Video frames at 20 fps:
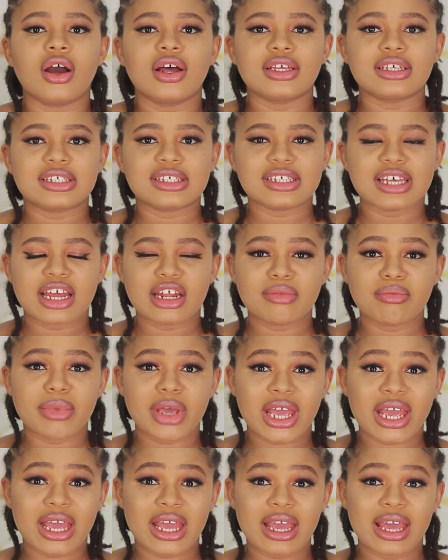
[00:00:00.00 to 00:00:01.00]
send
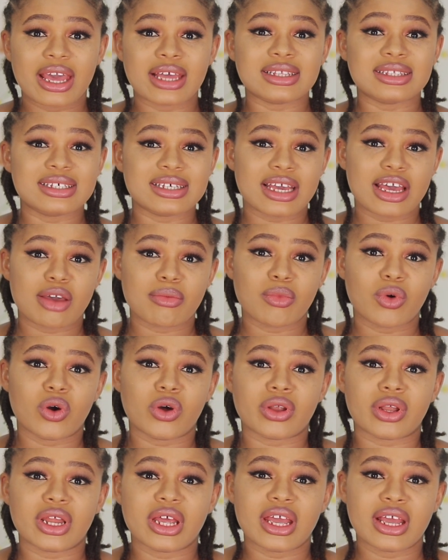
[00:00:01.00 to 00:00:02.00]
me a DM
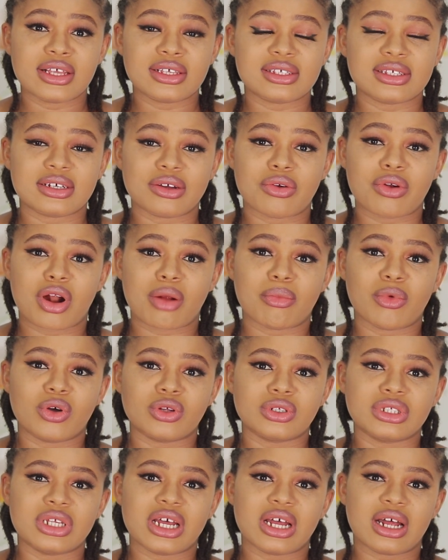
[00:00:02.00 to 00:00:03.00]
on Instagram
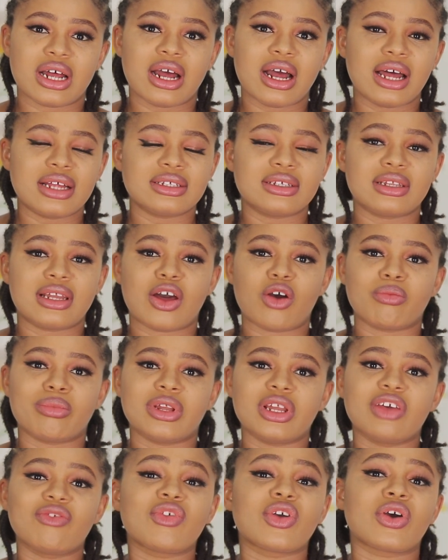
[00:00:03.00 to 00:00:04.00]
on the handle I'll be
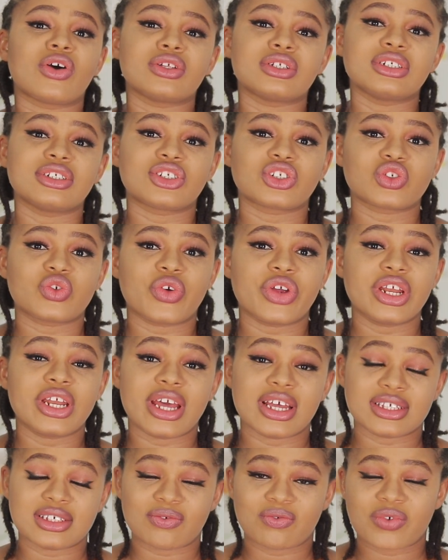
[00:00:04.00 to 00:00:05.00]
leaving on the screen,
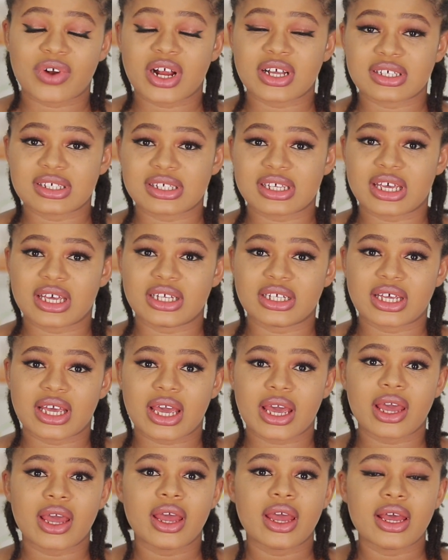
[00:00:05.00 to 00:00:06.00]
EtiFrank
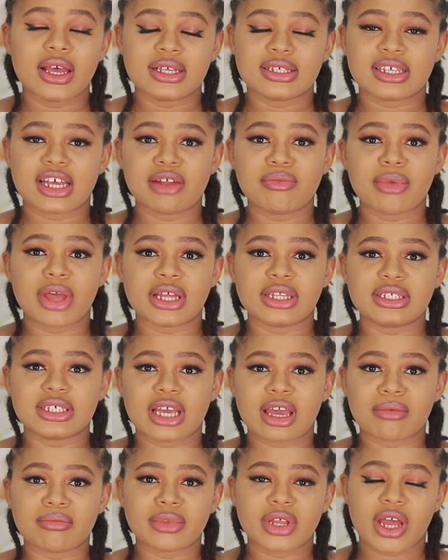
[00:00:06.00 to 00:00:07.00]
Skincare. Send me a
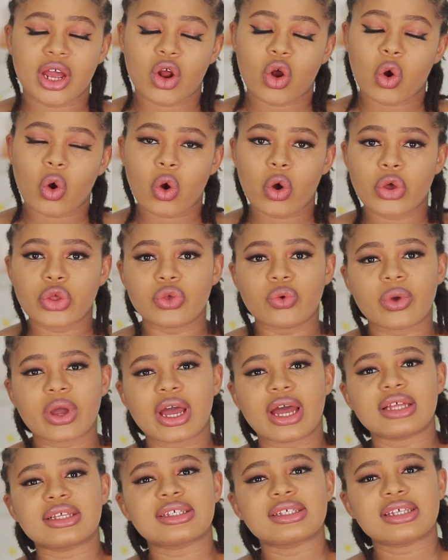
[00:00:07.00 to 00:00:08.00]
DM there, or you
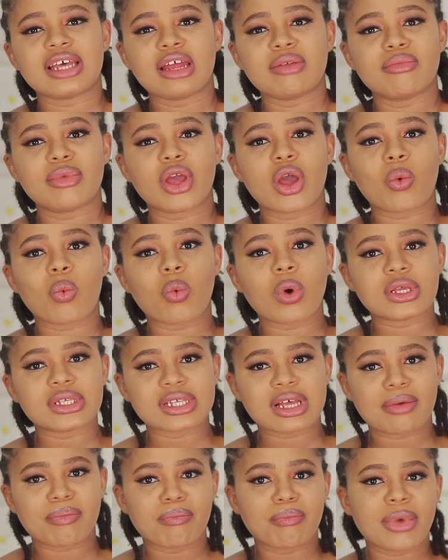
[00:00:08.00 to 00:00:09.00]
can send me a
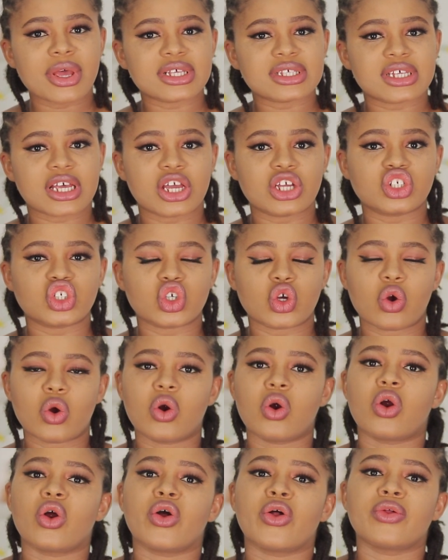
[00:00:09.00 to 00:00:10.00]
WhatsApp message
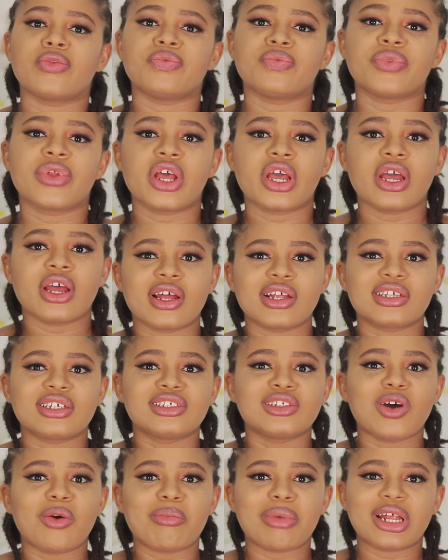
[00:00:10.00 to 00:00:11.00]
on
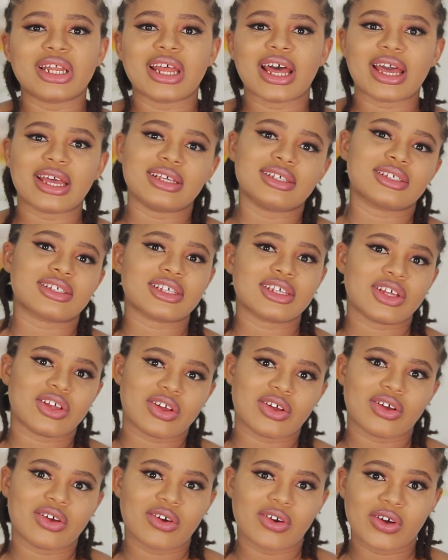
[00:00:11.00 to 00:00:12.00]
the number that is
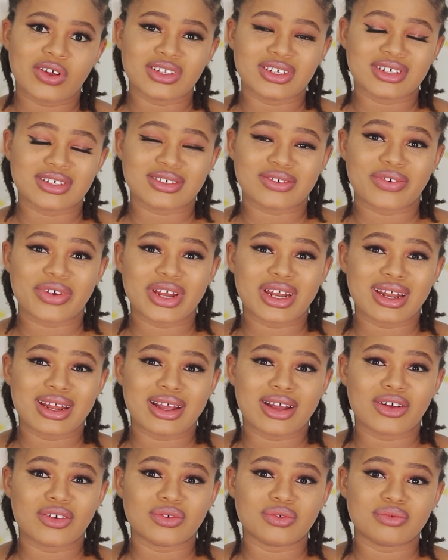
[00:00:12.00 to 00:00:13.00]
on the screen
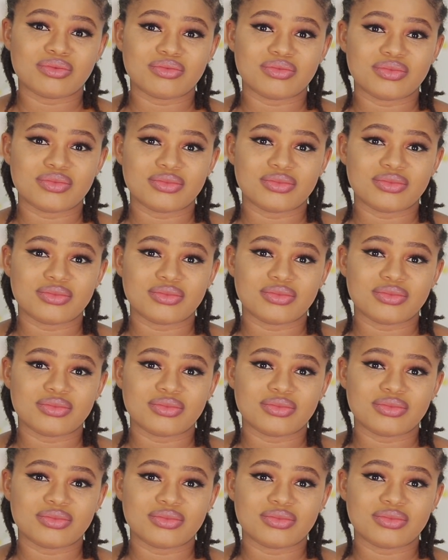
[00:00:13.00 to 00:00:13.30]
now.